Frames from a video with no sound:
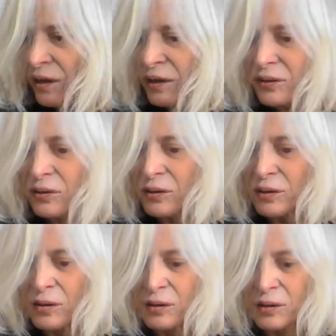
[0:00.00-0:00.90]

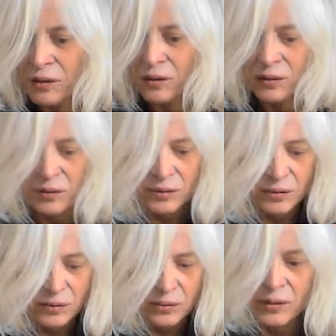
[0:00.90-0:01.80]

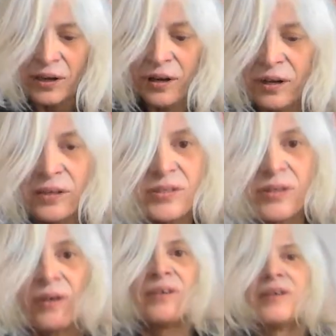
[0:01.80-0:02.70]
okay,
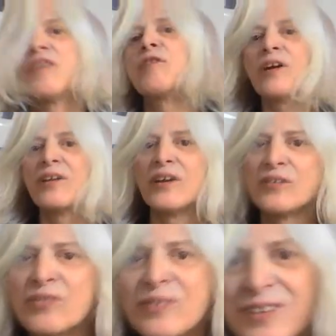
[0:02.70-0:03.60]
so I forgot a knife. I'll